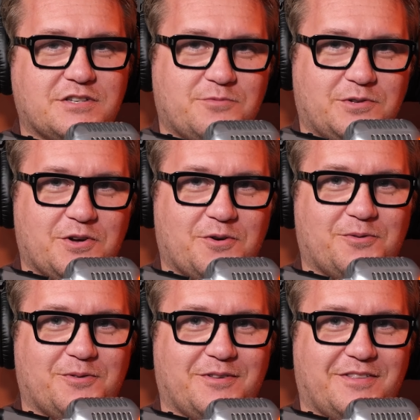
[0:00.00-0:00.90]
Russell will
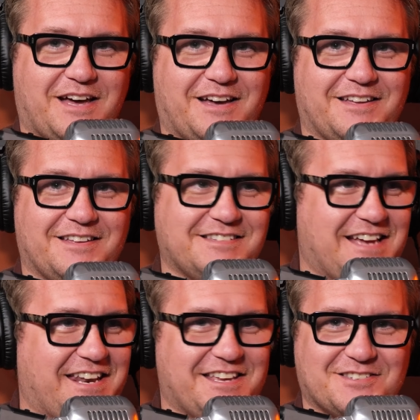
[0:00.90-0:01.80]
know that
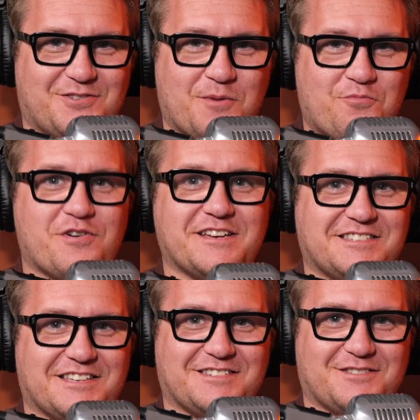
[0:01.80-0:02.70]
Danny is going to
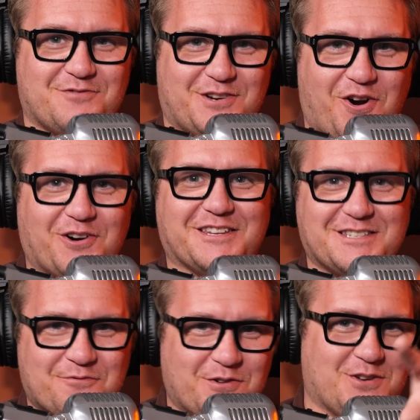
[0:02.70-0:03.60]
praise this,
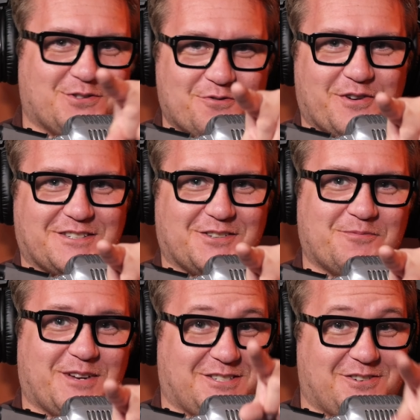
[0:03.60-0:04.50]
regardless of what you do,
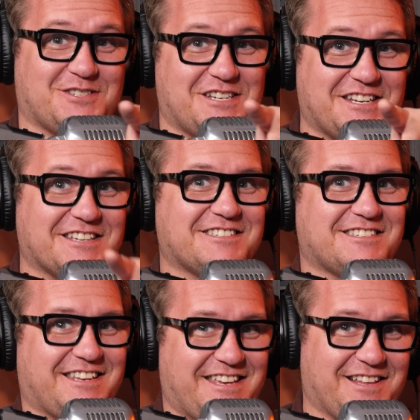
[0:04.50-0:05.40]
Russell, because you're a
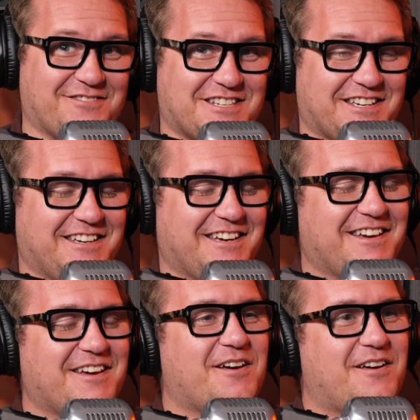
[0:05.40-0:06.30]
genius and he loves you.
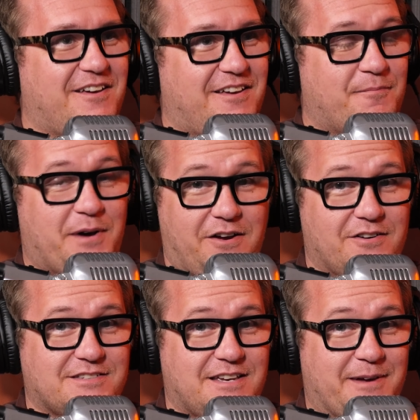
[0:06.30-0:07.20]
But I
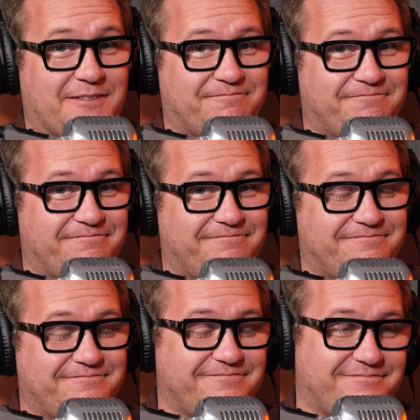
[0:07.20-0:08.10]
gotta say, man,
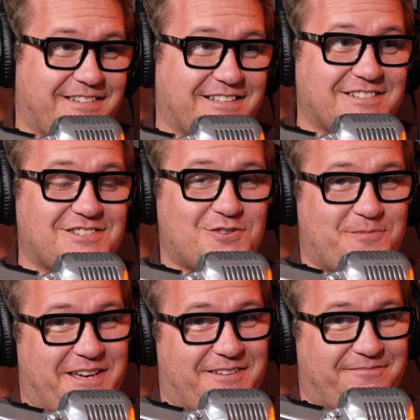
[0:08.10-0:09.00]
he did show
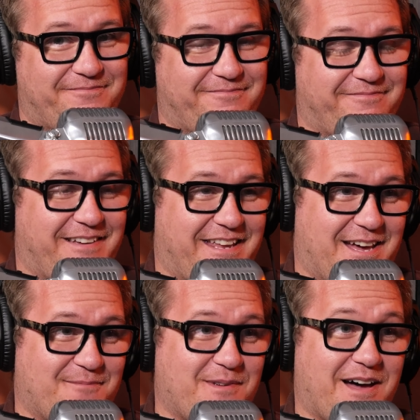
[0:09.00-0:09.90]
me it,
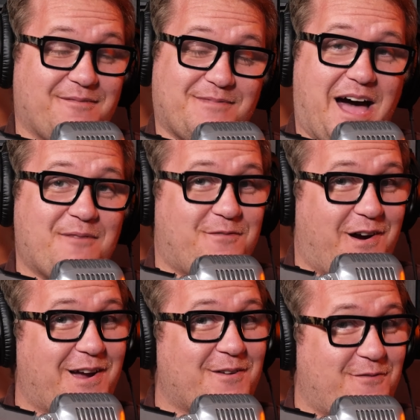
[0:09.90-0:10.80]
and I'm
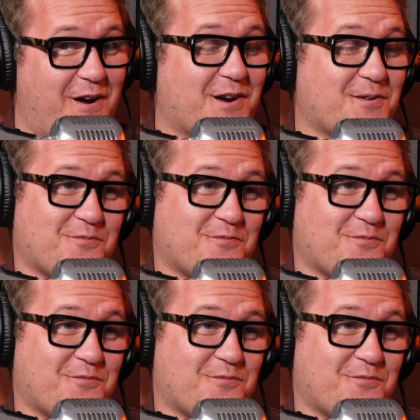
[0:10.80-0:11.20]
very, very